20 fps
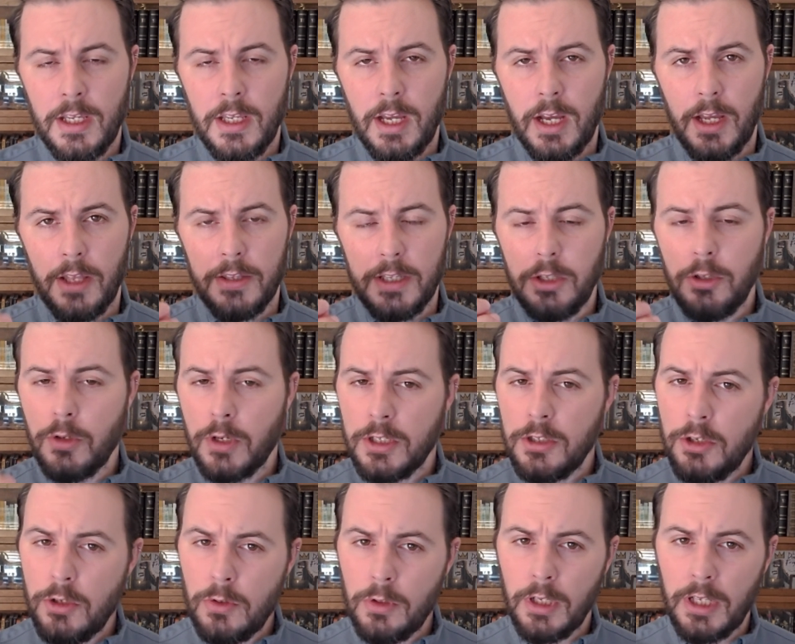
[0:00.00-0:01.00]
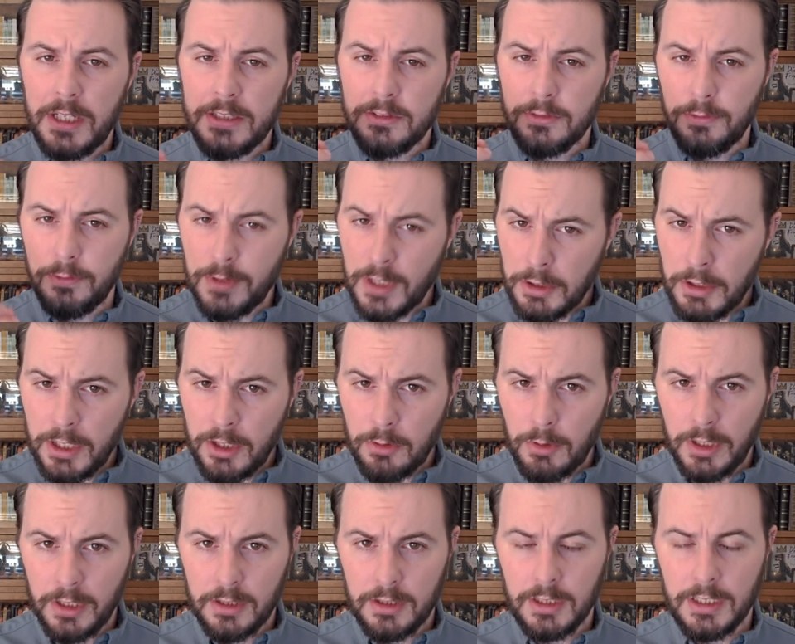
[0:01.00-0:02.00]
that you can utilize very
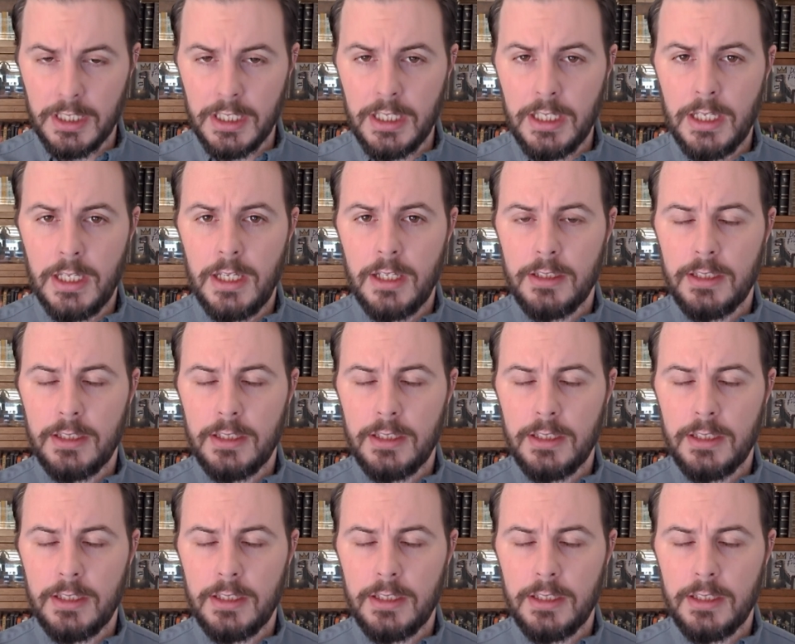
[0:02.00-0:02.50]
quickly